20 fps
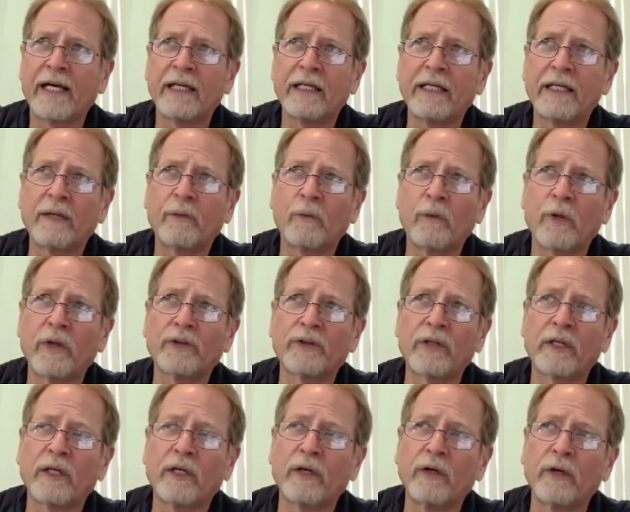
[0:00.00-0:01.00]
With
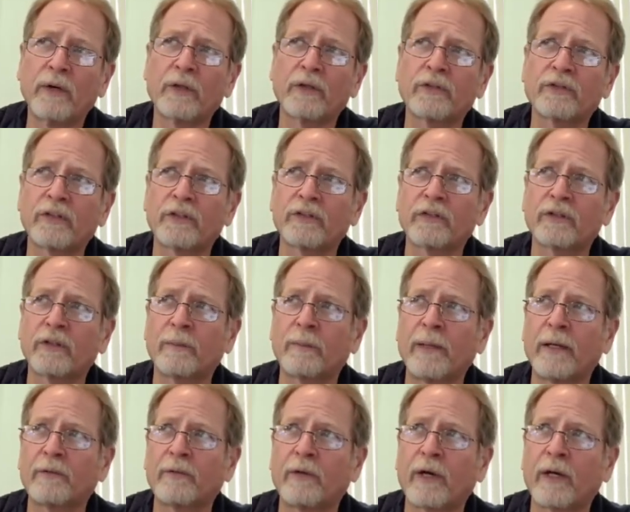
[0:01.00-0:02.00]
a hookah system,
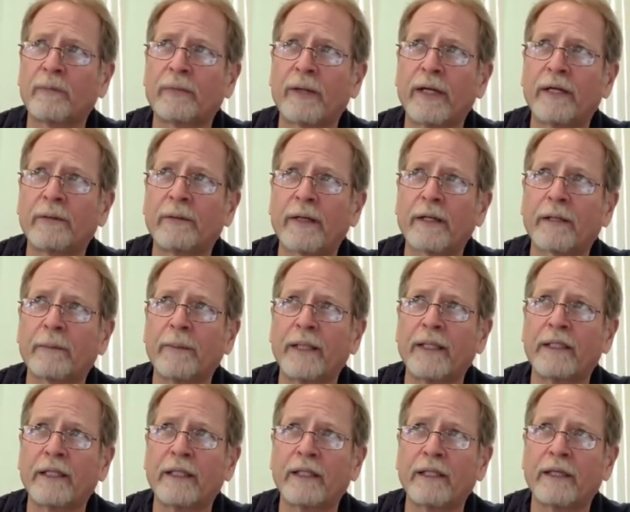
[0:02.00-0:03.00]
I'd probably
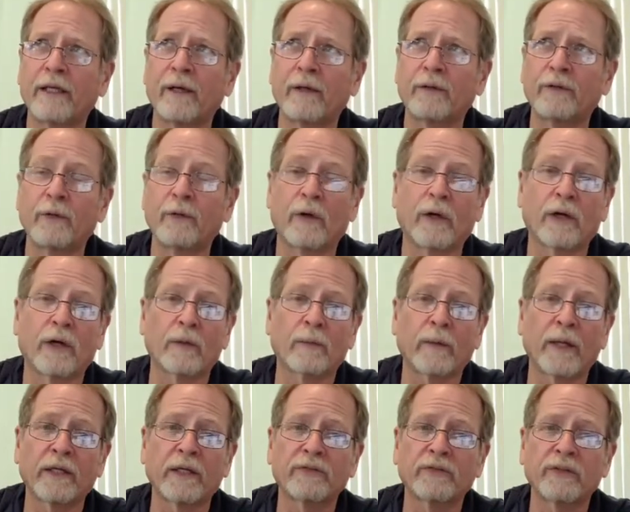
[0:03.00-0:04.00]
recommend that you go to a
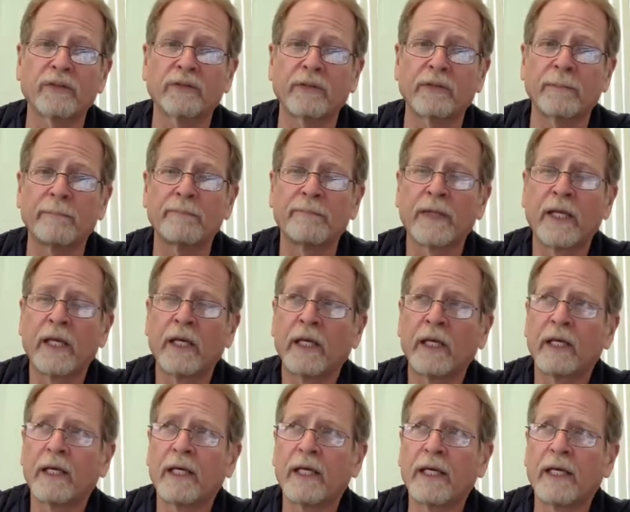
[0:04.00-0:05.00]
hardwire system,
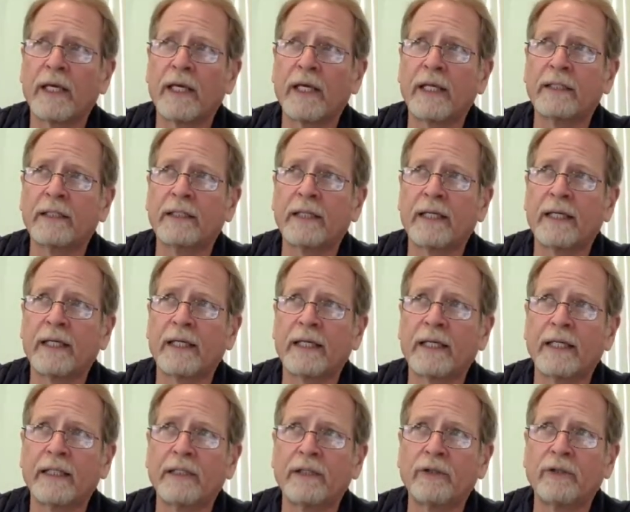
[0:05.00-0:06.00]
and
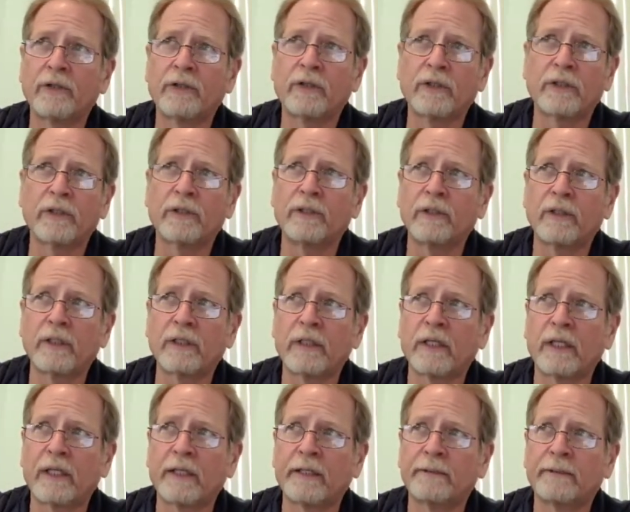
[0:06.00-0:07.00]
you could,
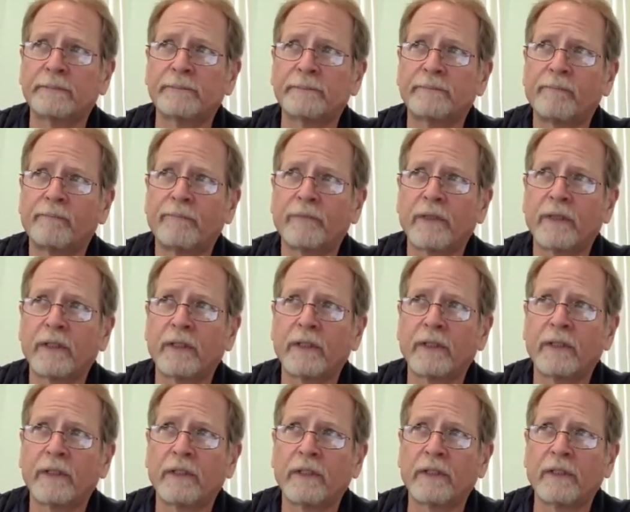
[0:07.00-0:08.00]

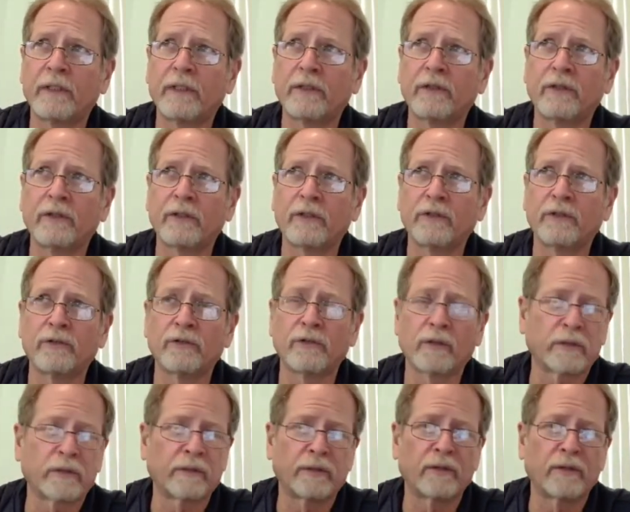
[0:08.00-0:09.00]

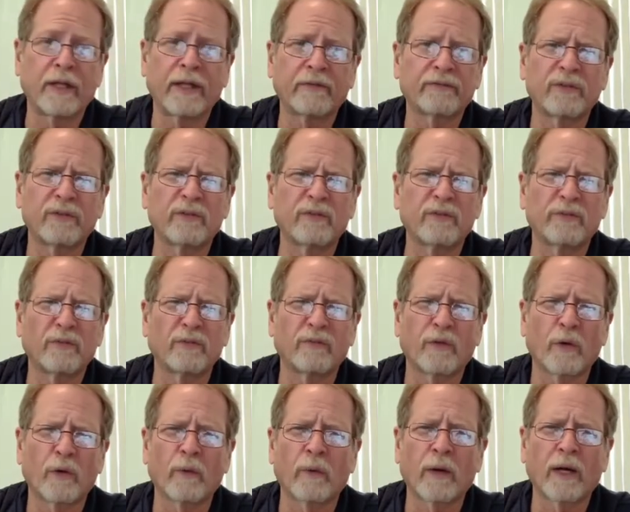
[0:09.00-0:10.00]
you'd have to use a
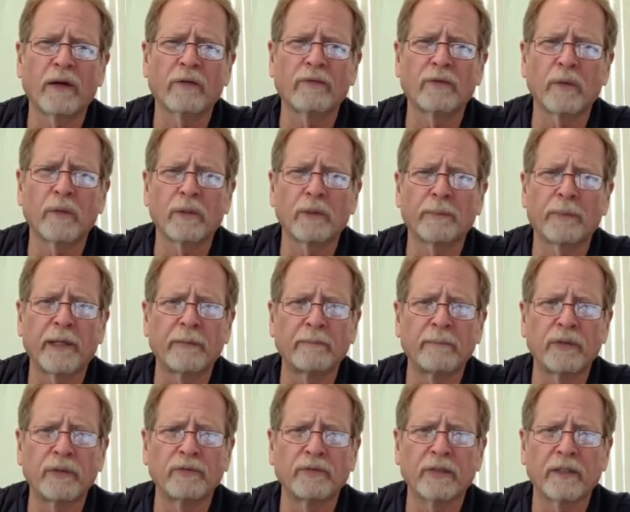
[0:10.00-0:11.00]
4-wire if you want to pipe
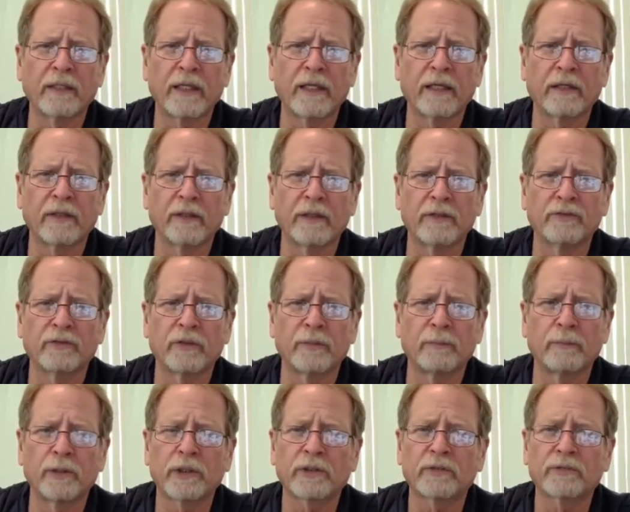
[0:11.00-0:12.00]
music down or listen to
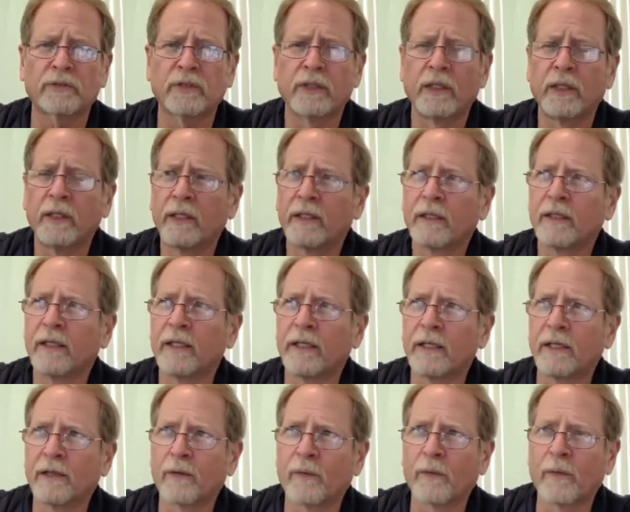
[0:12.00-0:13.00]
books
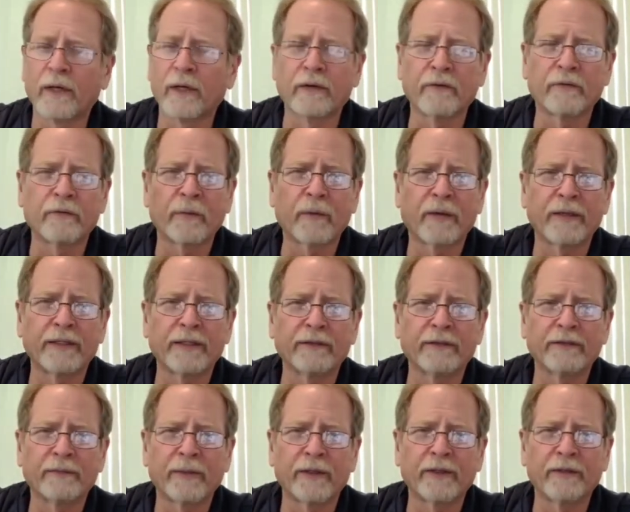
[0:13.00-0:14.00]
or whatever while
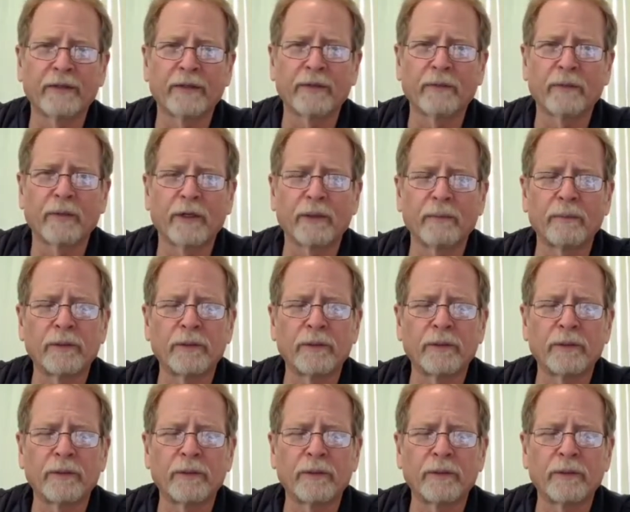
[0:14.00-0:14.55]
you're underwater.